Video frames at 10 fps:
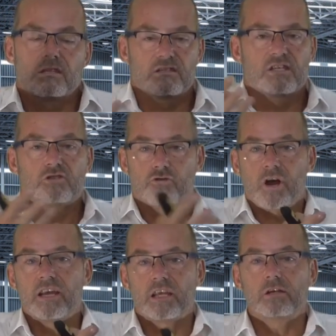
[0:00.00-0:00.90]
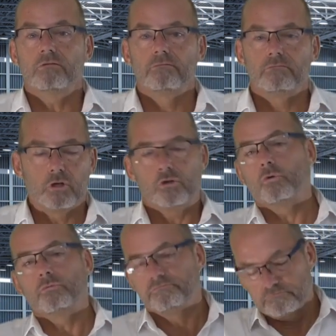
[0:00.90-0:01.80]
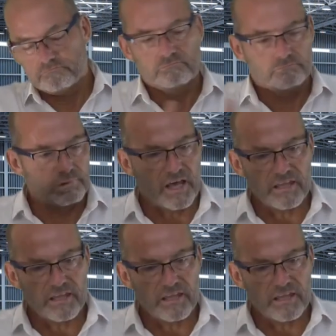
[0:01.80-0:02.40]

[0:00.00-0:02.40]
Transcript: the training, you'll play